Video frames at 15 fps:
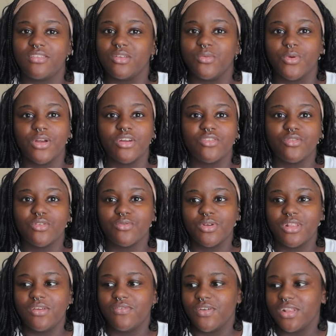The workers were
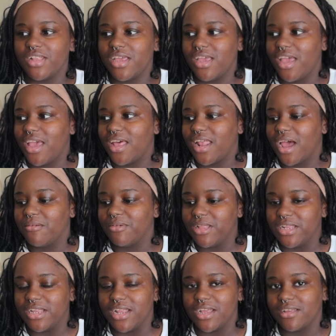really friendly, and I
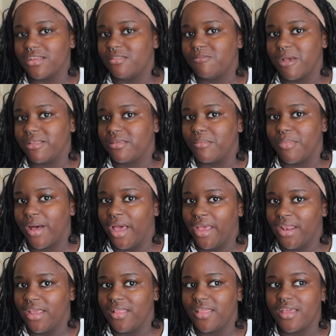really did not expect to buy
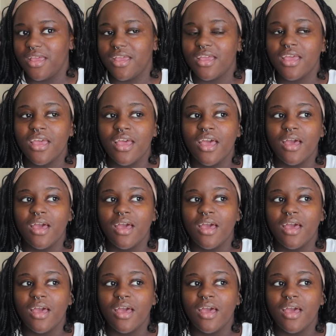anything